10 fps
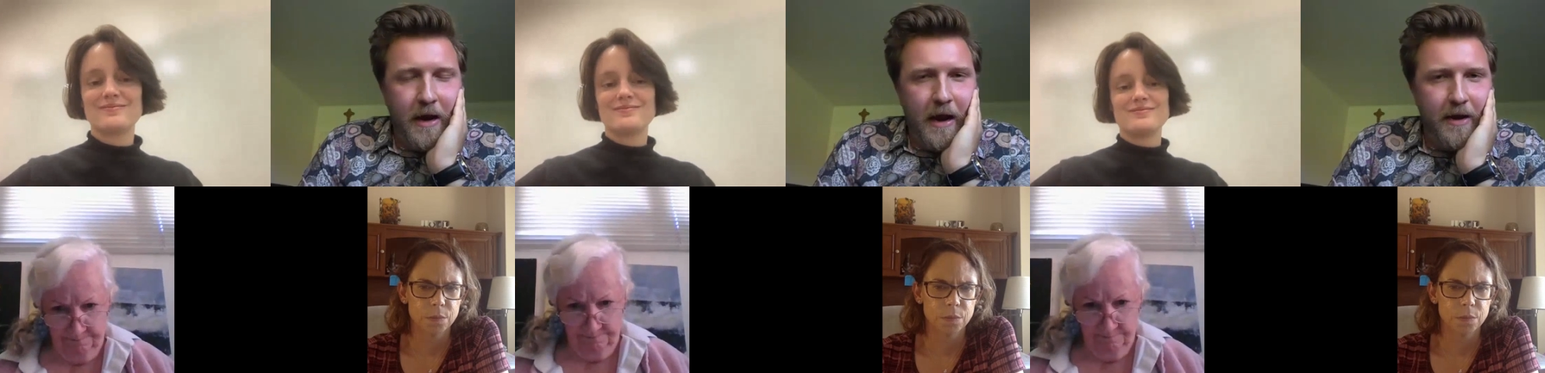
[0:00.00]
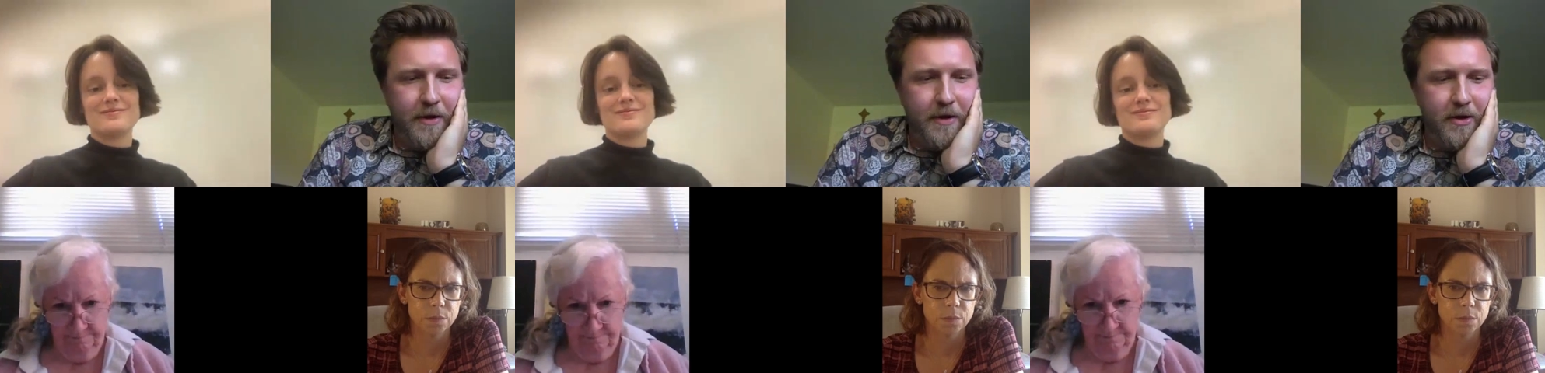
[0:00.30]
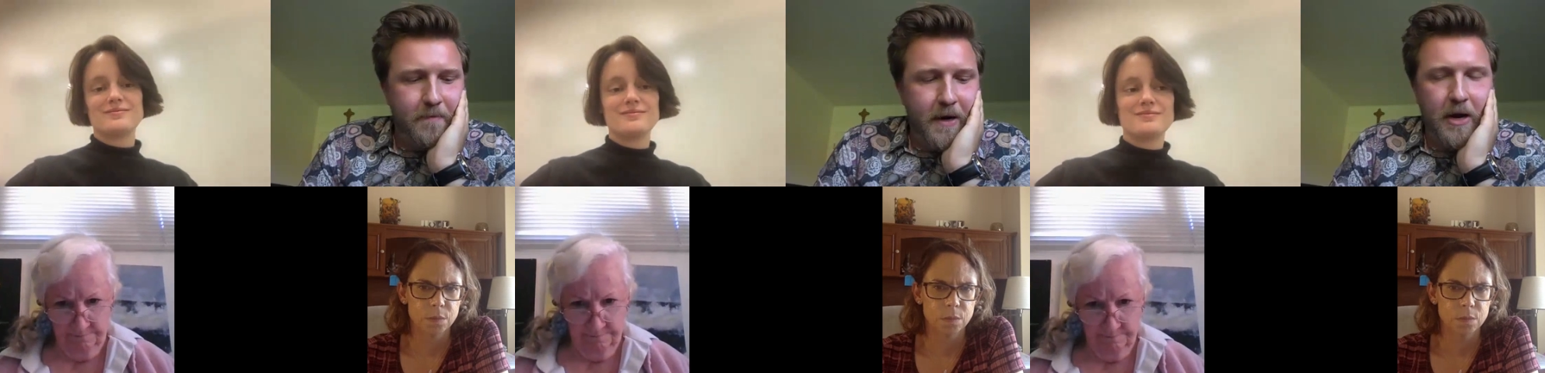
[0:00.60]
Speaker 1: and I,
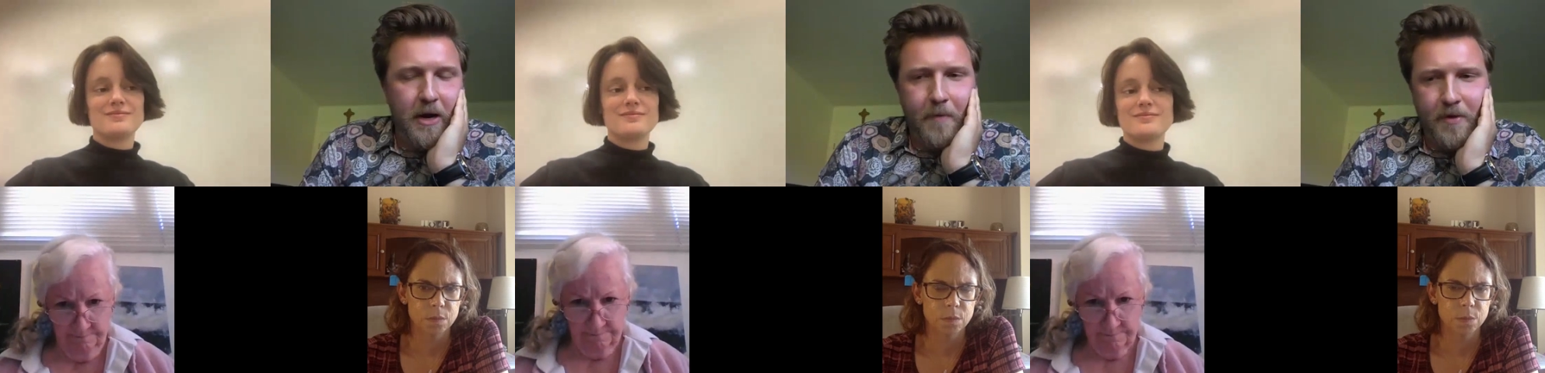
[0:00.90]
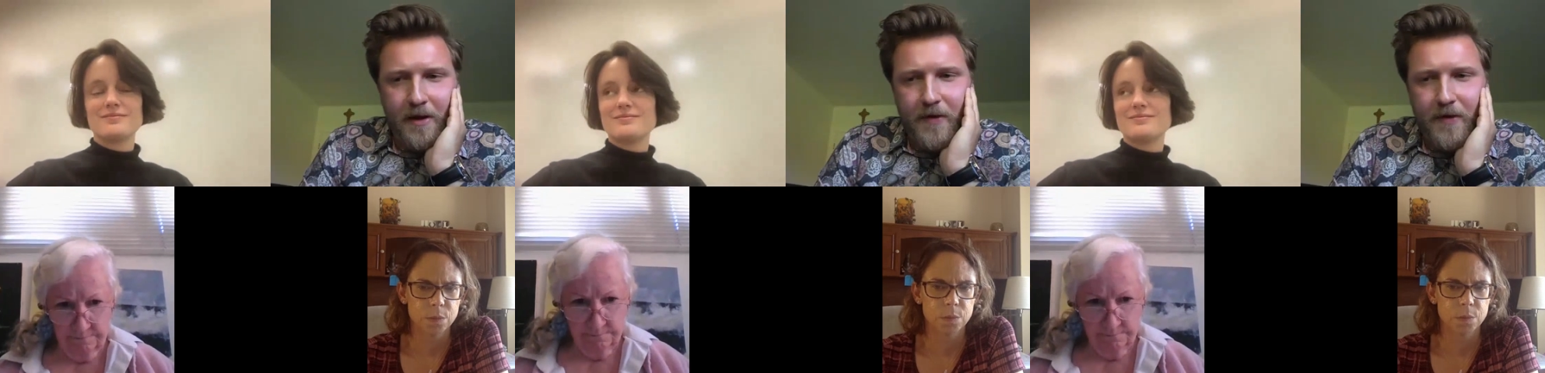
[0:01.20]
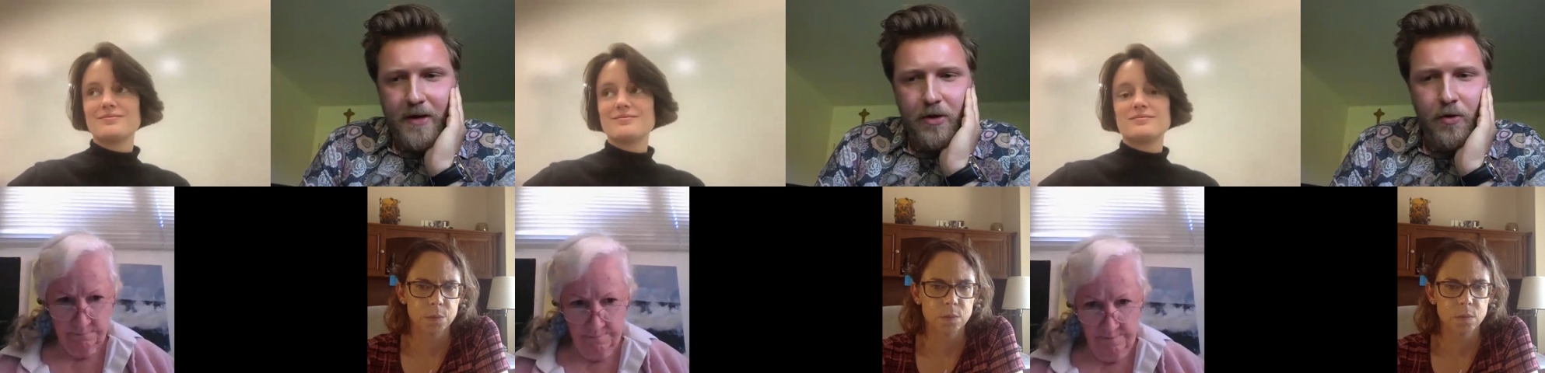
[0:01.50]
I, think you pick up
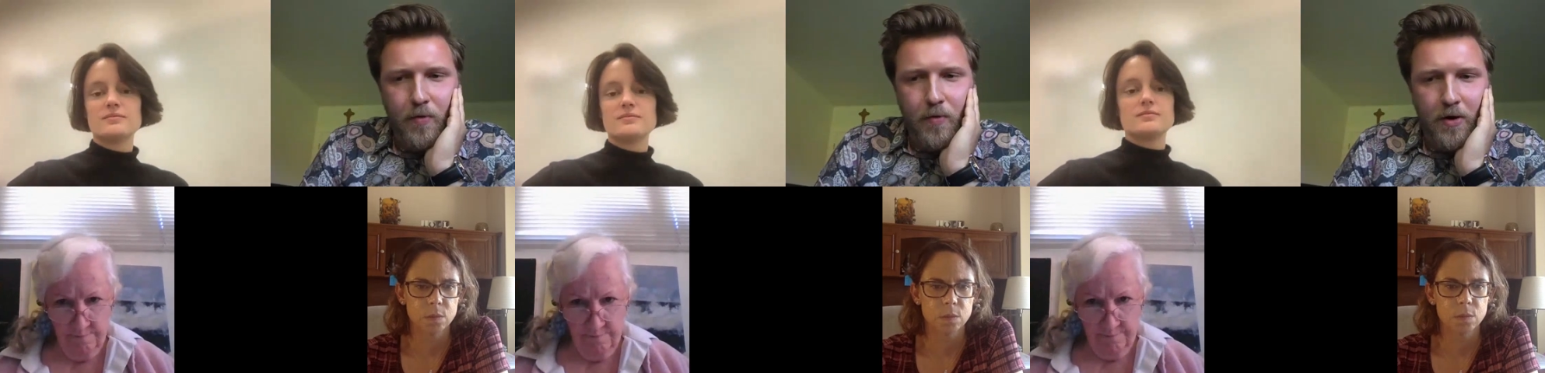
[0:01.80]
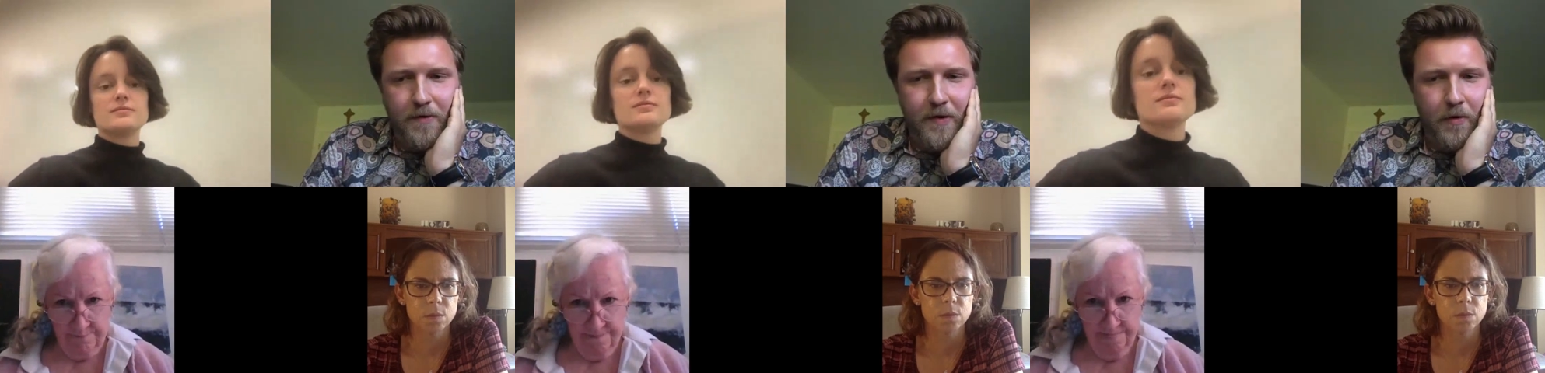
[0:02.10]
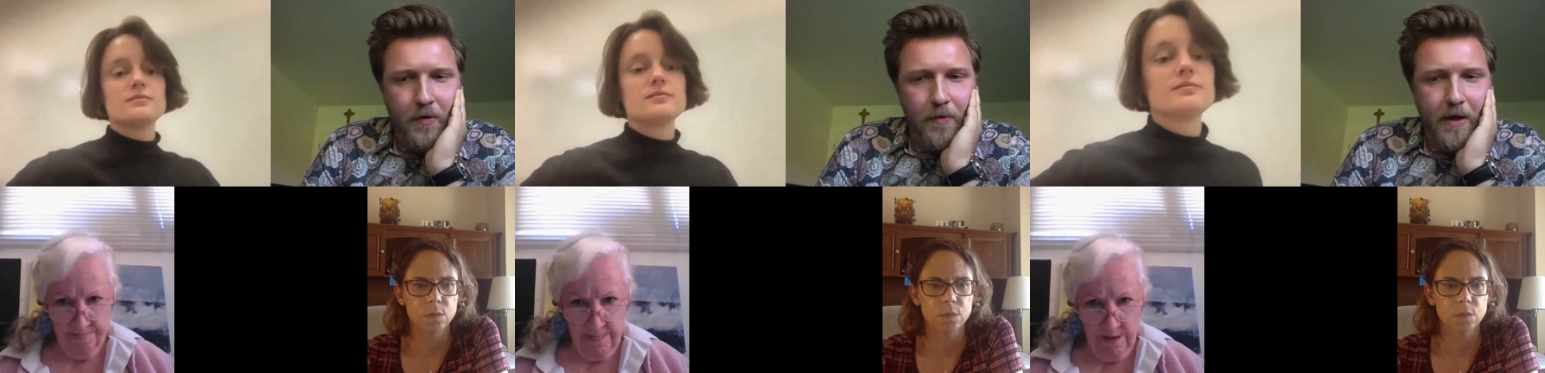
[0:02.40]
on the exact
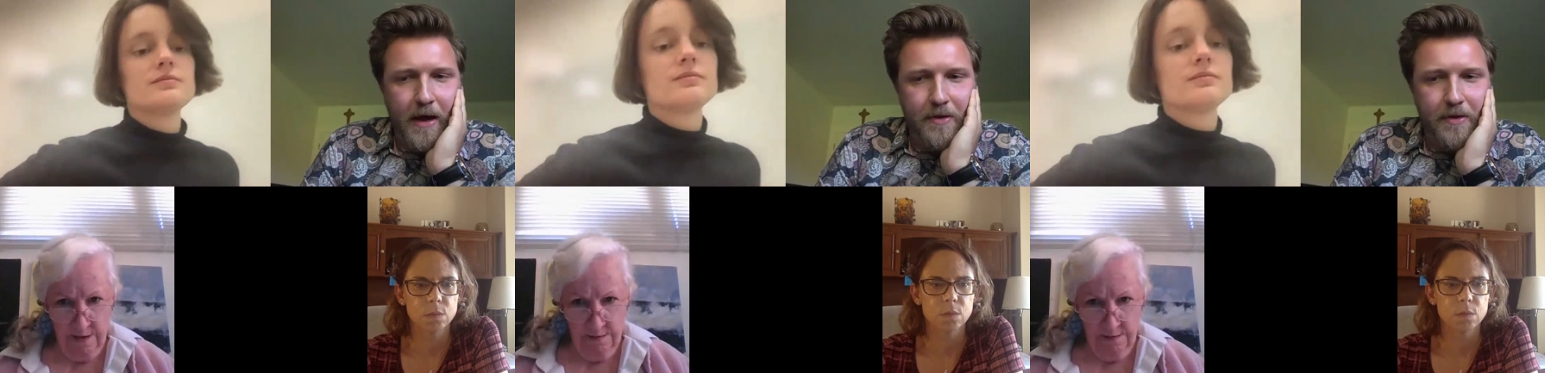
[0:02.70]
nuance here.